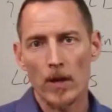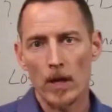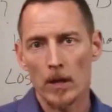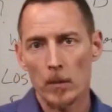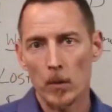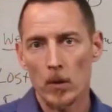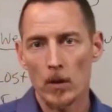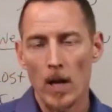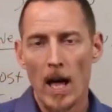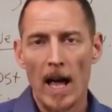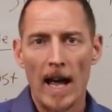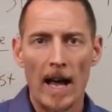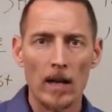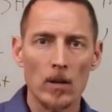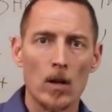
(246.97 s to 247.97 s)
available,
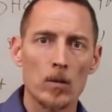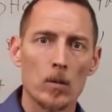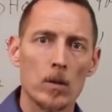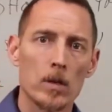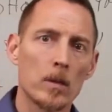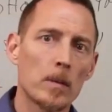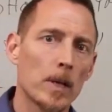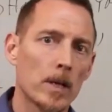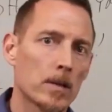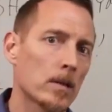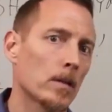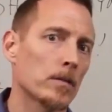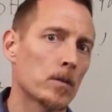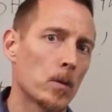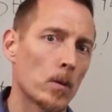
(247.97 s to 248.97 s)
how long we're going to be on
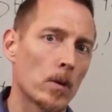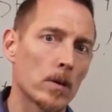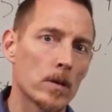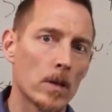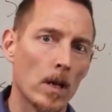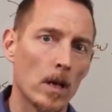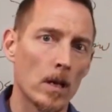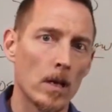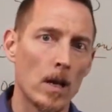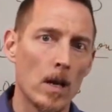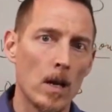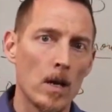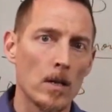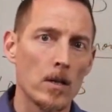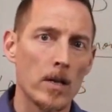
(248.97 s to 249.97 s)
self quarantine.
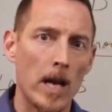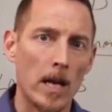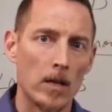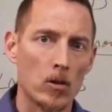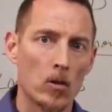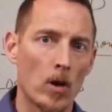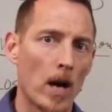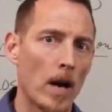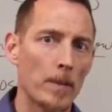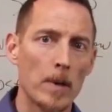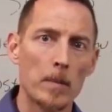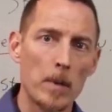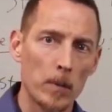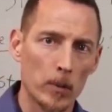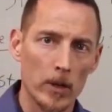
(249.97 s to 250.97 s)
You can't control how
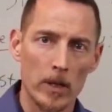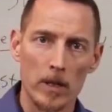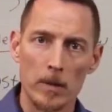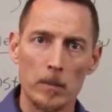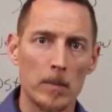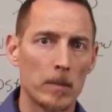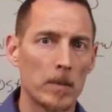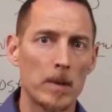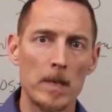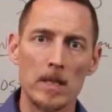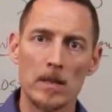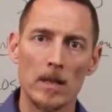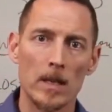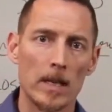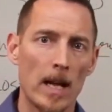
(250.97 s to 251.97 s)
many people are going to be
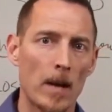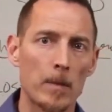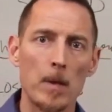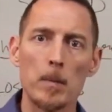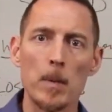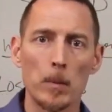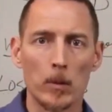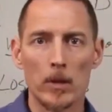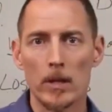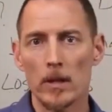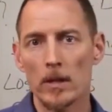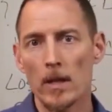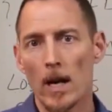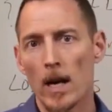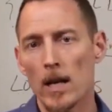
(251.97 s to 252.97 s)
sick, how many people are going
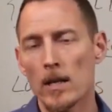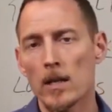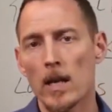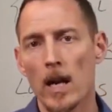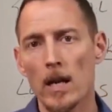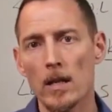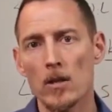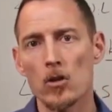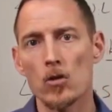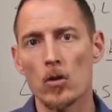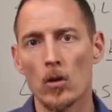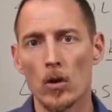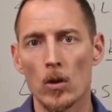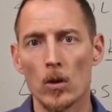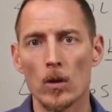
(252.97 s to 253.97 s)
to die. You can't
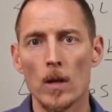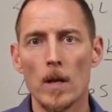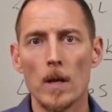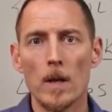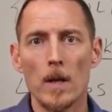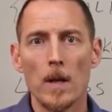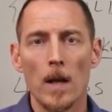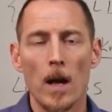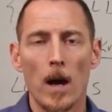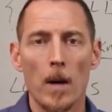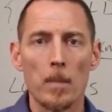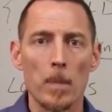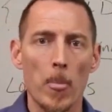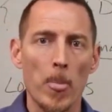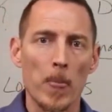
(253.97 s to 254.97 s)
control
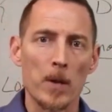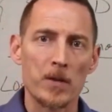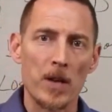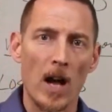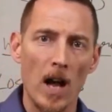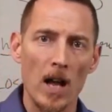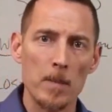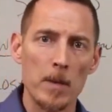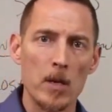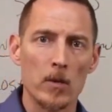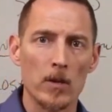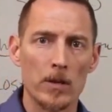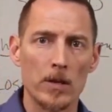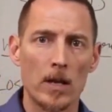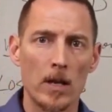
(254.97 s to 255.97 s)
um, the timing
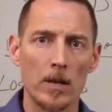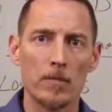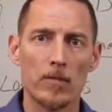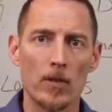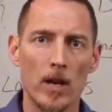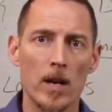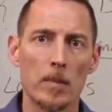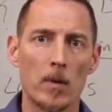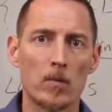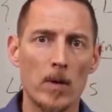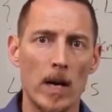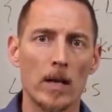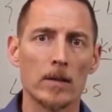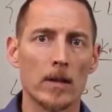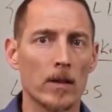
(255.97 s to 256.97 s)
or the time frame
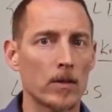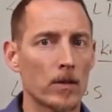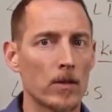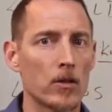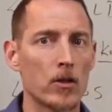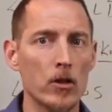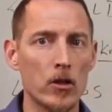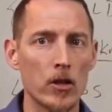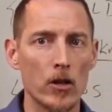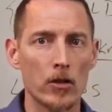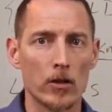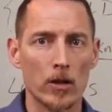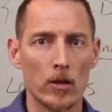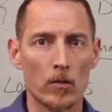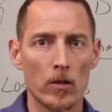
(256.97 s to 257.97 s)
around this. It's
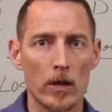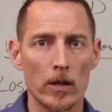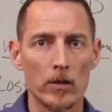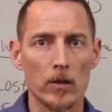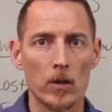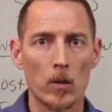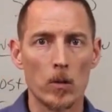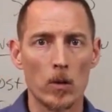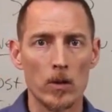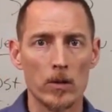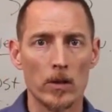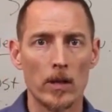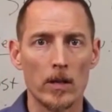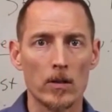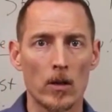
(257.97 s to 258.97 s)
just going to run its
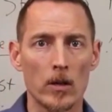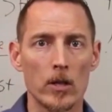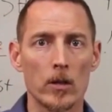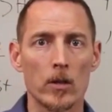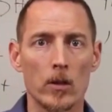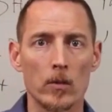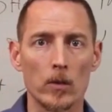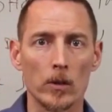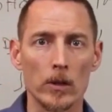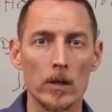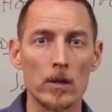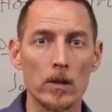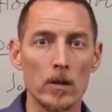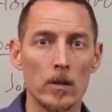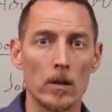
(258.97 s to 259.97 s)
course, and that's all you can really
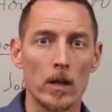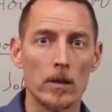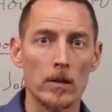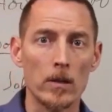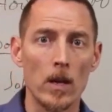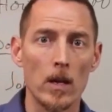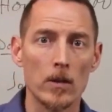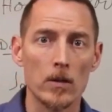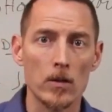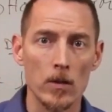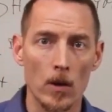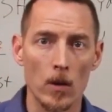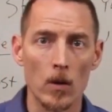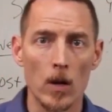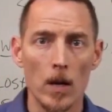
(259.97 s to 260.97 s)
do. And and
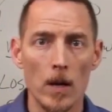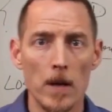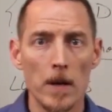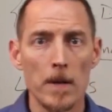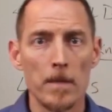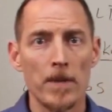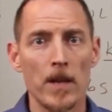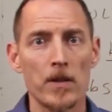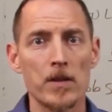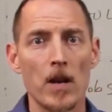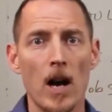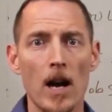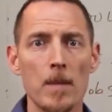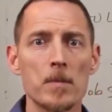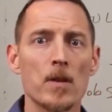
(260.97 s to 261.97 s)
so, in
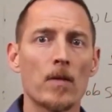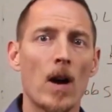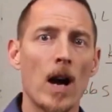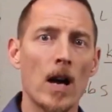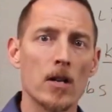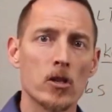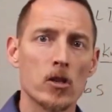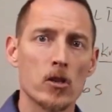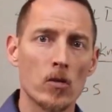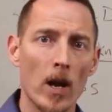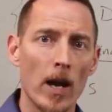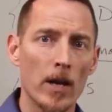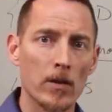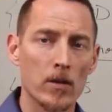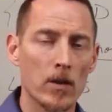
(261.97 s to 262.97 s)
times of high
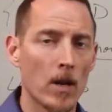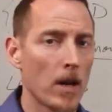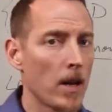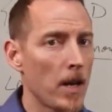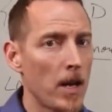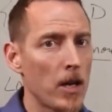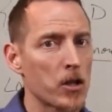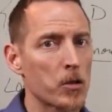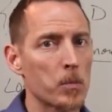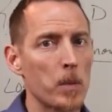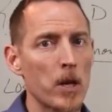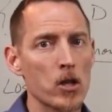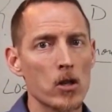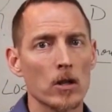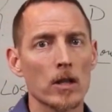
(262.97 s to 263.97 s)
stress,
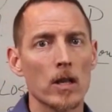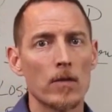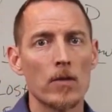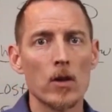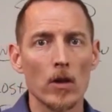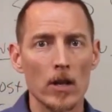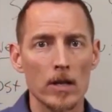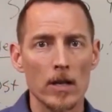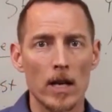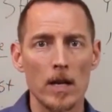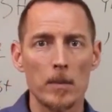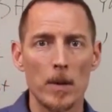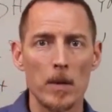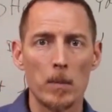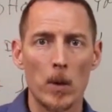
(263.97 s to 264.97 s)
especially if you're a
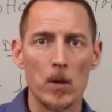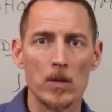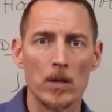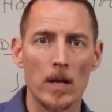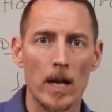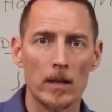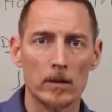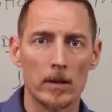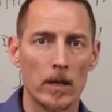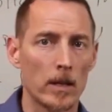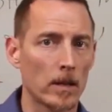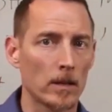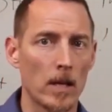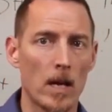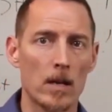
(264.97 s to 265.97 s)
Type A personality,
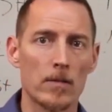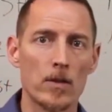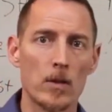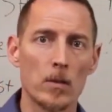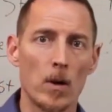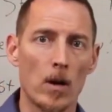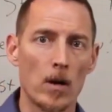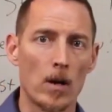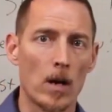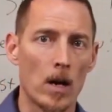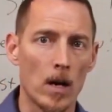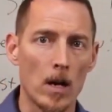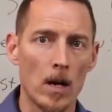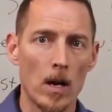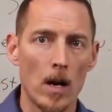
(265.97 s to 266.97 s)
and a lot of you
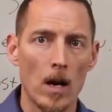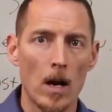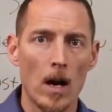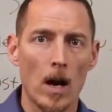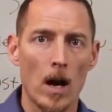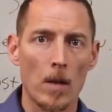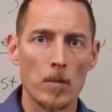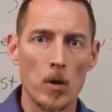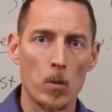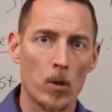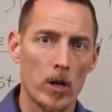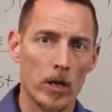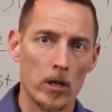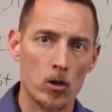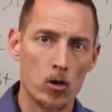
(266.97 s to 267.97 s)
are, um, you
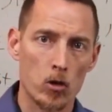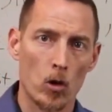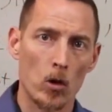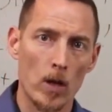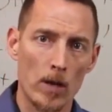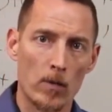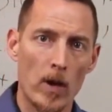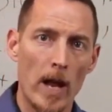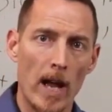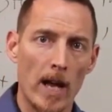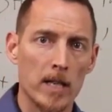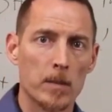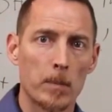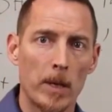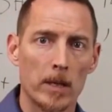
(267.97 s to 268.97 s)
want to control every
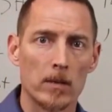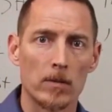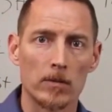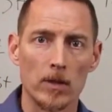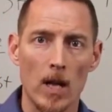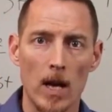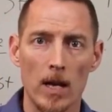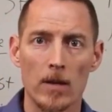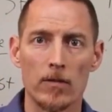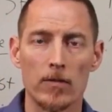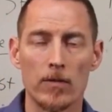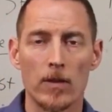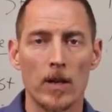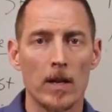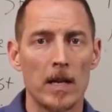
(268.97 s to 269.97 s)
aspect of
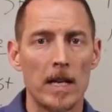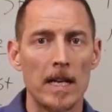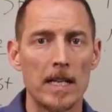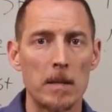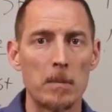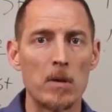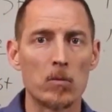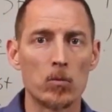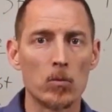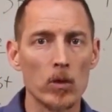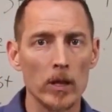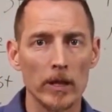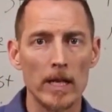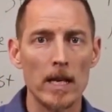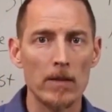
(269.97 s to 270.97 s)
life. It can be
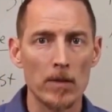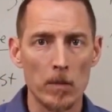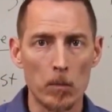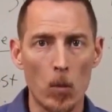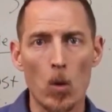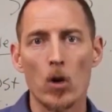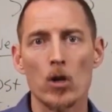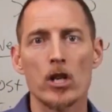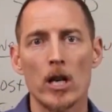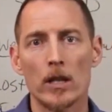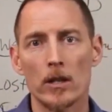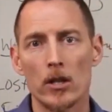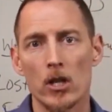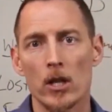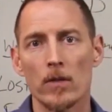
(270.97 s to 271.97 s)
really even more
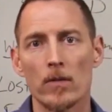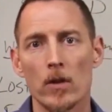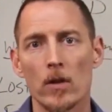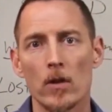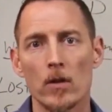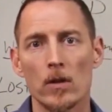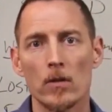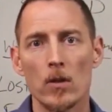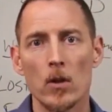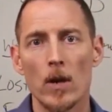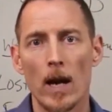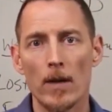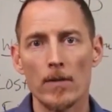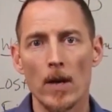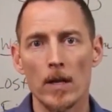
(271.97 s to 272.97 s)
challenging for those of you
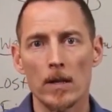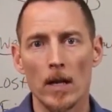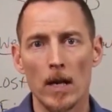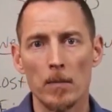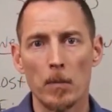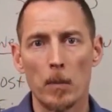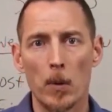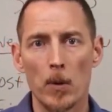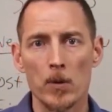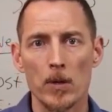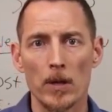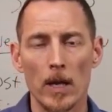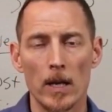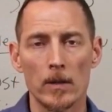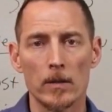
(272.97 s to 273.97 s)
who have that type of
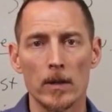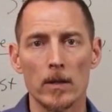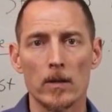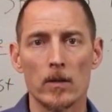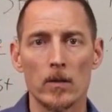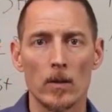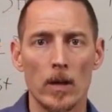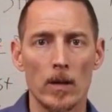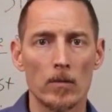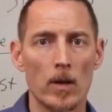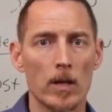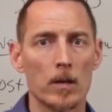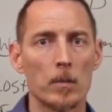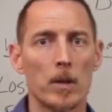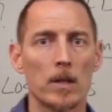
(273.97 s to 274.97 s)
personality. And so I
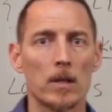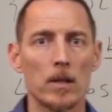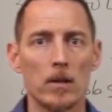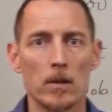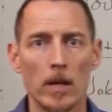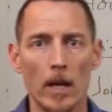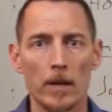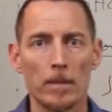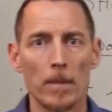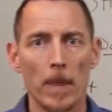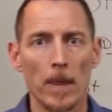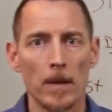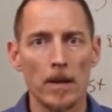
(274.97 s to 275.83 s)
recommend that you get